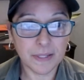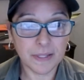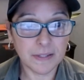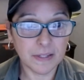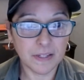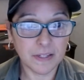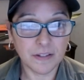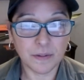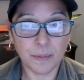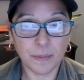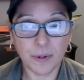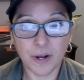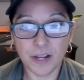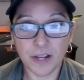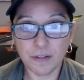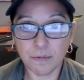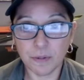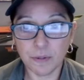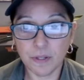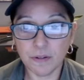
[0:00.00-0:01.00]

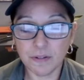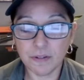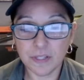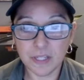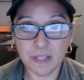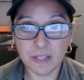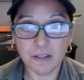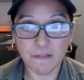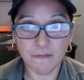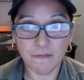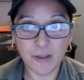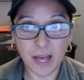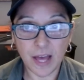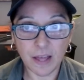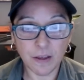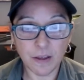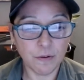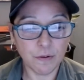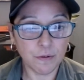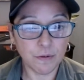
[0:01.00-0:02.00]
surprised when you see the
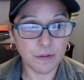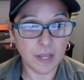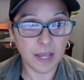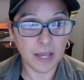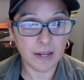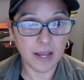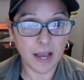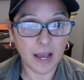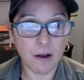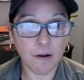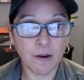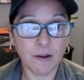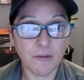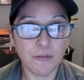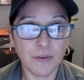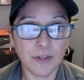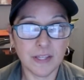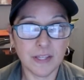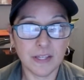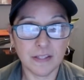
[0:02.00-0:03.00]
values and how
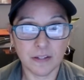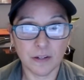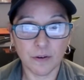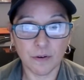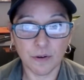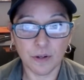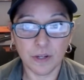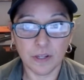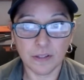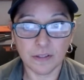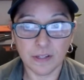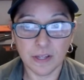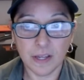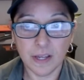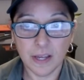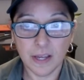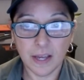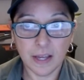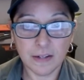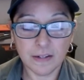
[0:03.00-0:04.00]
everything's increased.
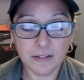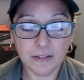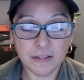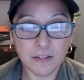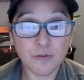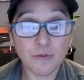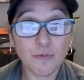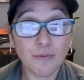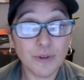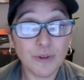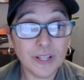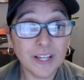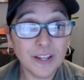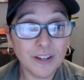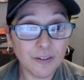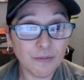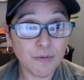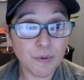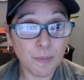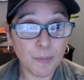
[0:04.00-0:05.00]
And this is a
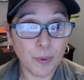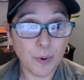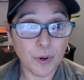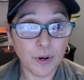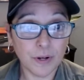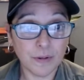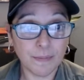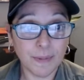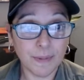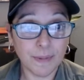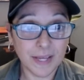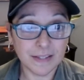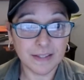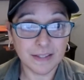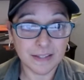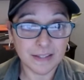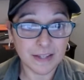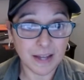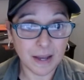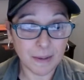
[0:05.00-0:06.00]
really good report because
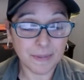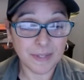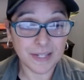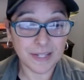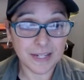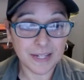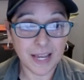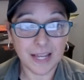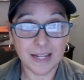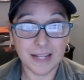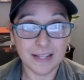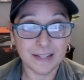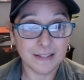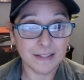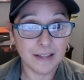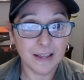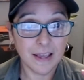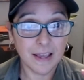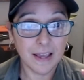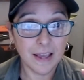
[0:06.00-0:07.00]
it's up to date.
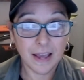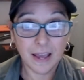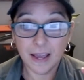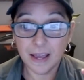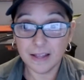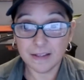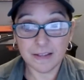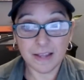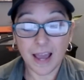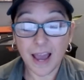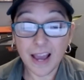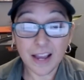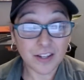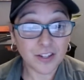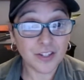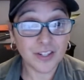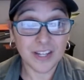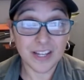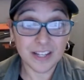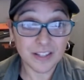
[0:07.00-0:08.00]

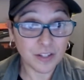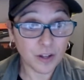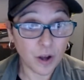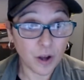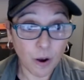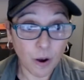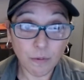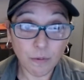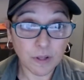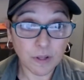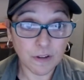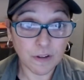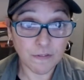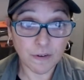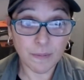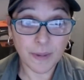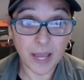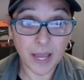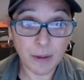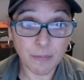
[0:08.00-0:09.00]
It's only
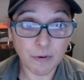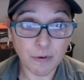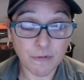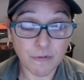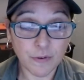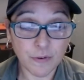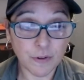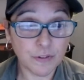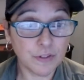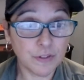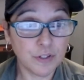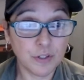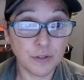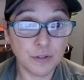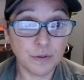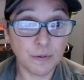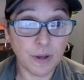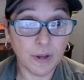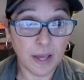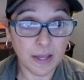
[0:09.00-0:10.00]
from April 1st
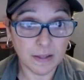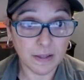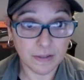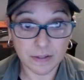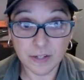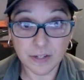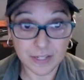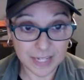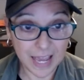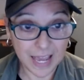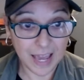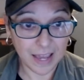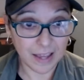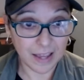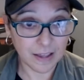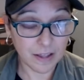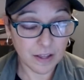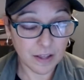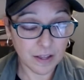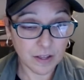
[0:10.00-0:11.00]
to today.
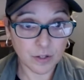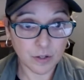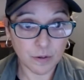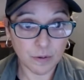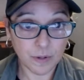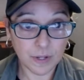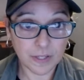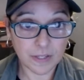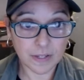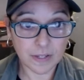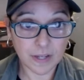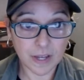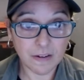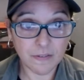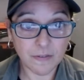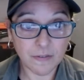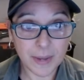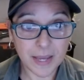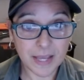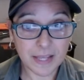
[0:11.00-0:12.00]
So it's
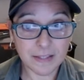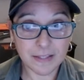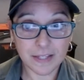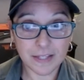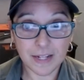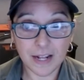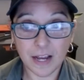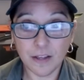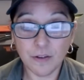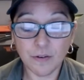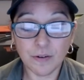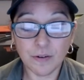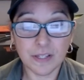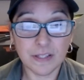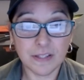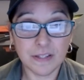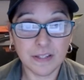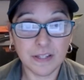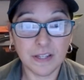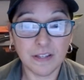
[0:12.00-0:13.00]
kind of amazing how you
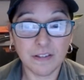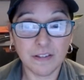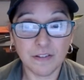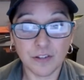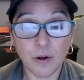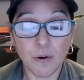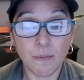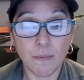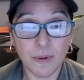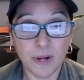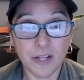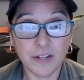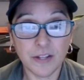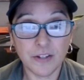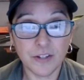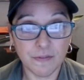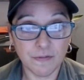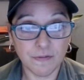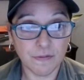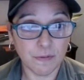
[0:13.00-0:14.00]
can see so
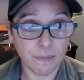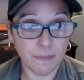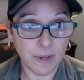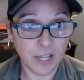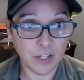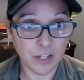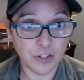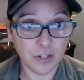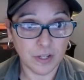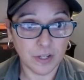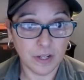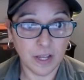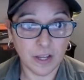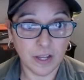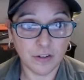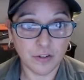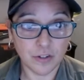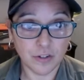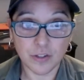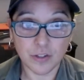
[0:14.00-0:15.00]
much information
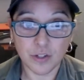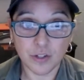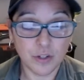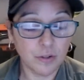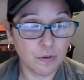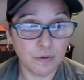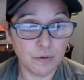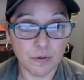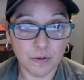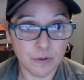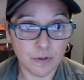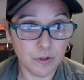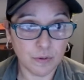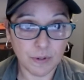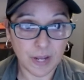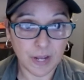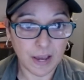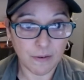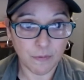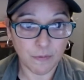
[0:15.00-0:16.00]
in just two
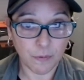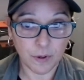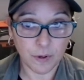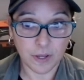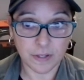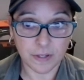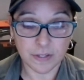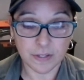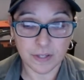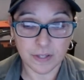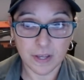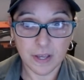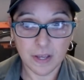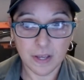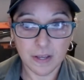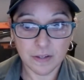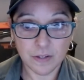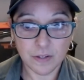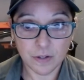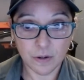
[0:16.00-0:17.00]
and a half weeks.
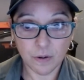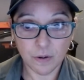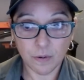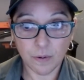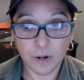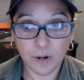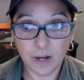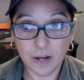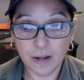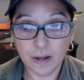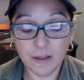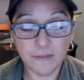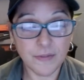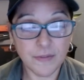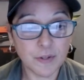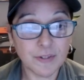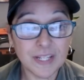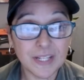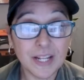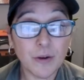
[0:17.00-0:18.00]
So if
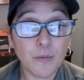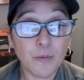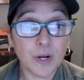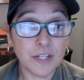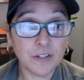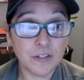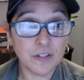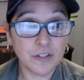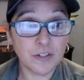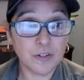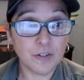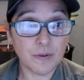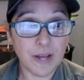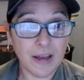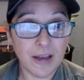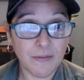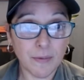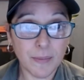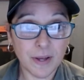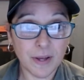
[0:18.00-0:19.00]
there's any questions you
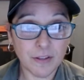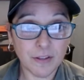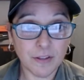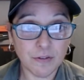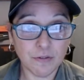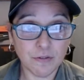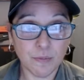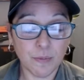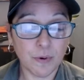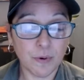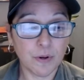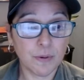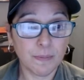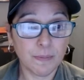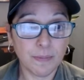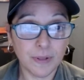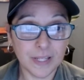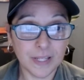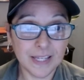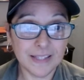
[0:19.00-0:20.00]
have about this report,
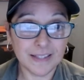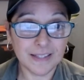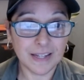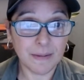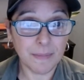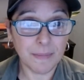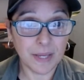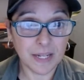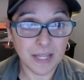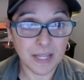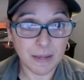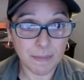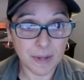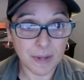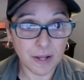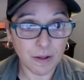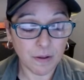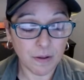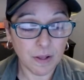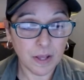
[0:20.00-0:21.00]
please send me an email.